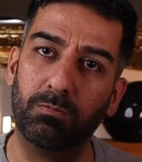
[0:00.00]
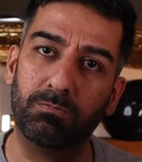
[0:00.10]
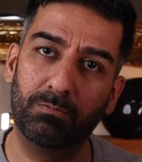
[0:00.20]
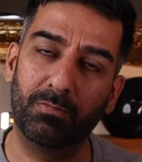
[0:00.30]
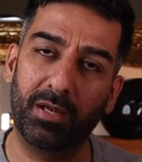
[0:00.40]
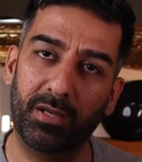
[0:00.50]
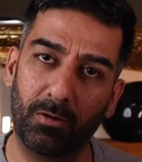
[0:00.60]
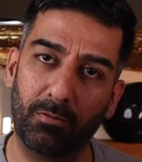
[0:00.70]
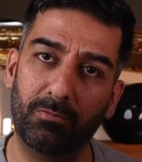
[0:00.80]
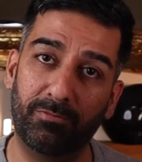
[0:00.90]
Boom! You
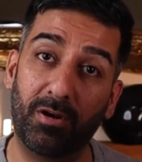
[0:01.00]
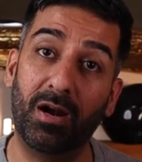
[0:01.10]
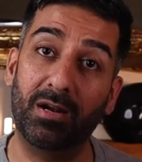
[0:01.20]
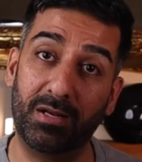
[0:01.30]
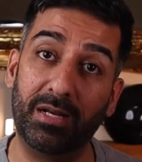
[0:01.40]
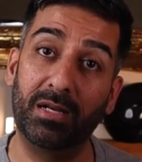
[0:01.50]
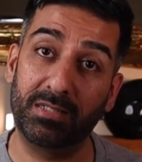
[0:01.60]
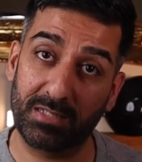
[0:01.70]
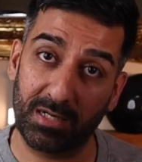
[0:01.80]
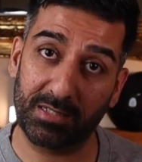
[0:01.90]
know, fire
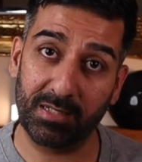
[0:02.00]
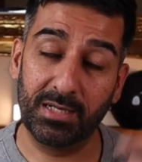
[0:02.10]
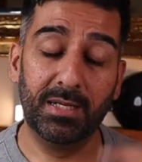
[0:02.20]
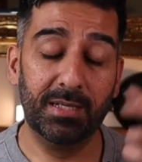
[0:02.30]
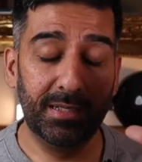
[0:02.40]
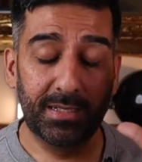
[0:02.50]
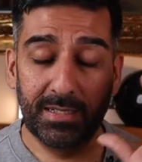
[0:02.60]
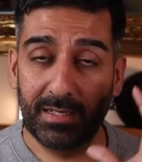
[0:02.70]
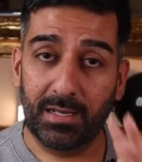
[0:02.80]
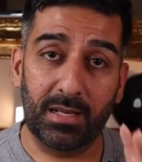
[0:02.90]
nearly started.
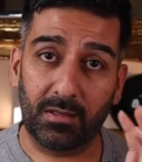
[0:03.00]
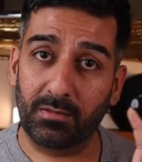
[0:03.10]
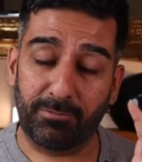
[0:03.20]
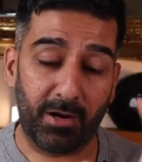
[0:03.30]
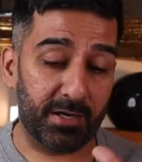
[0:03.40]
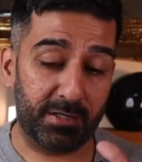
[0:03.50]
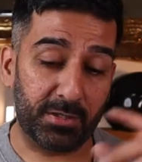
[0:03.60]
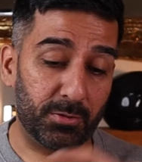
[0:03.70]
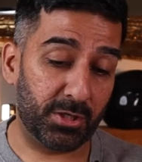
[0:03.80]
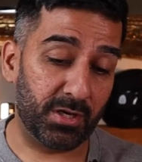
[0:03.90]
Little fire
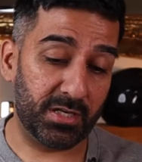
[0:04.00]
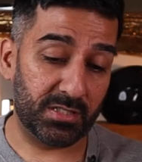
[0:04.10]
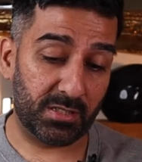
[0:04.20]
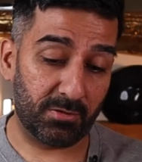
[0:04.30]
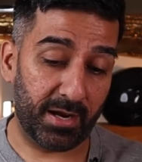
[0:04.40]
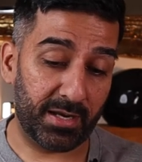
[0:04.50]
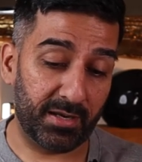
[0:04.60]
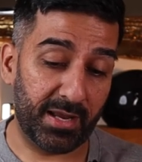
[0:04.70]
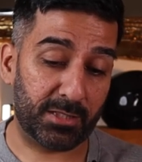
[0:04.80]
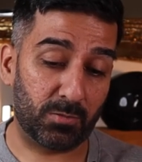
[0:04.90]
extinguisher is
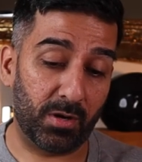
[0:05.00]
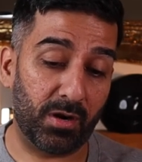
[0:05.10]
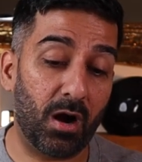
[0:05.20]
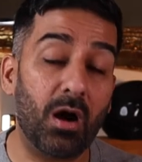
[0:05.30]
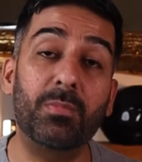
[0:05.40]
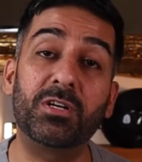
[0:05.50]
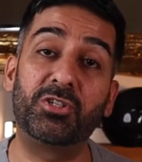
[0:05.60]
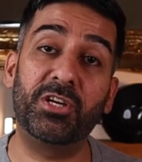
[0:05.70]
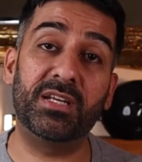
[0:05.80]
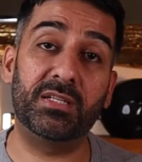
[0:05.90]
great. Next one,
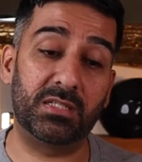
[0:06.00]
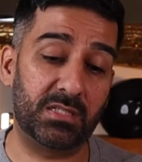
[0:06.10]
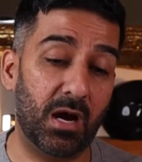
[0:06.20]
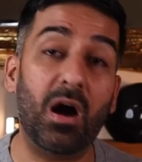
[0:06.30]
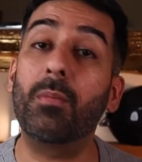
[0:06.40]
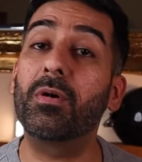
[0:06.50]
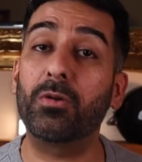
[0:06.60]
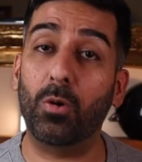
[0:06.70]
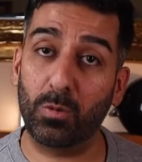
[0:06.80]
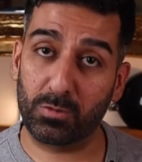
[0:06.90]
armored jeans,
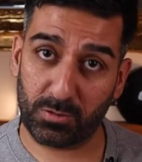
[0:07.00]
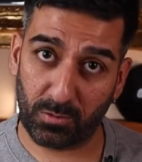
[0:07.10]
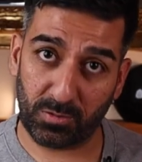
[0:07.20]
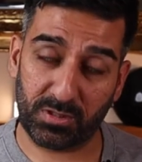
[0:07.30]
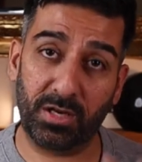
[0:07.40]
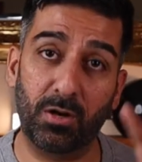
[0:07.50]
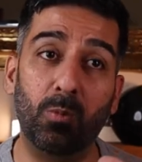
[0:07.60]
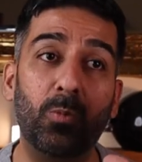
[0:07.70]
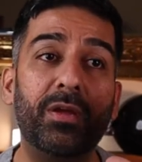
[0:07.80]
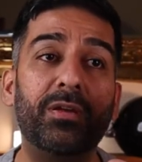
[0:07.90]
armored all sorts. You
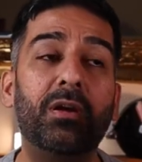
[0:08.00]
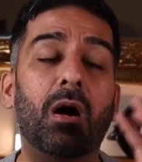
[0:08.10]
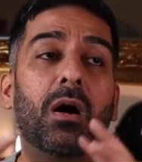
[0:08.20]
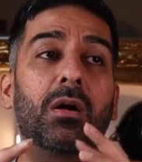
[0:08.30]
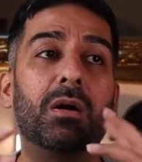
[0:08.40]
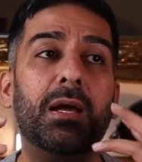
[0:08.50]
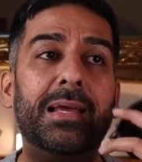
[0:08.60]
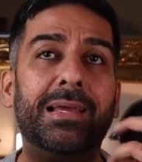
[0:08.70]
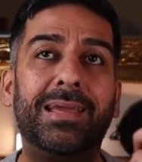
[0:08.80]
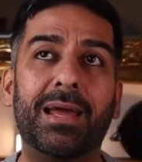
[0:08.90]
know, we are
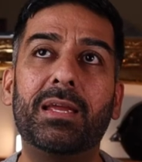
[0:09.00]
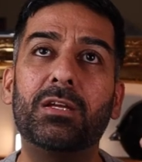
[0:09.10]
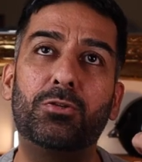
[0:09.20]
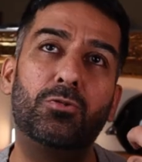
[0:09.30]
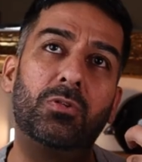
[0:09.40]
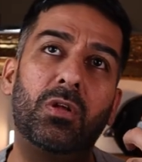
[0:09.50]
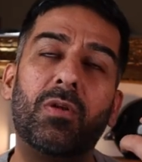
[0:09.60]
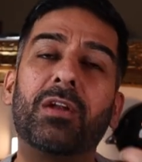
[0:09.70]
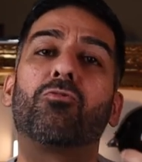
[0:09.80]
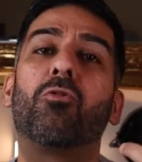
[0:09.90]
getting into
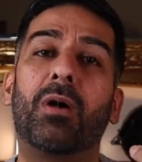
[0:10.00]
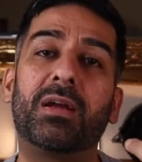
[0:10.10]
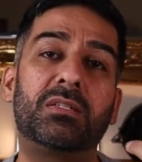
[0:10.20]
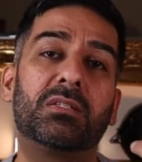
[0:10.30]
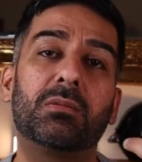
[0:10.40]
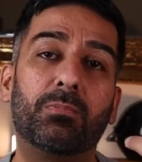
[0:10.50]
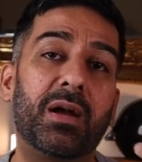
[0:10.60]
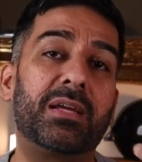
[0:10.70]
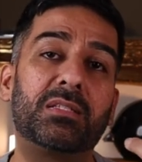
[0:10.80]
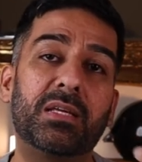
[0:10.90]
the retro
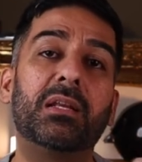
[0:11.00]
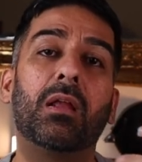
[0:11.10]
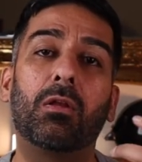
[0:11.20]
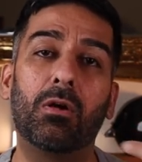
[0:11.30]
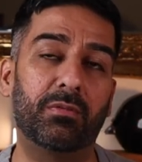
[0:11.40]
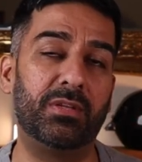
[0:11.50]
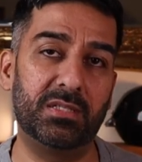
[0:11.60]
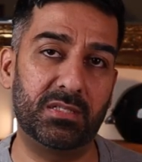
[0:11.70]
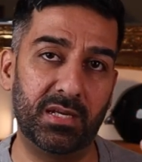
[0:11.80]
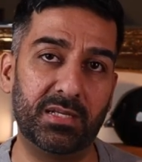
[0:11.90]
bike scene a lot
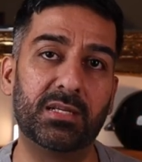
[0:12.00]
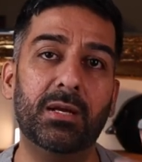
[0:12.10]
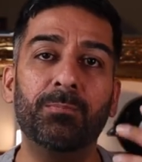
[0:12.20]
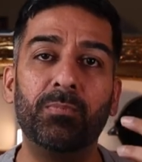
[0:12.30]
these days.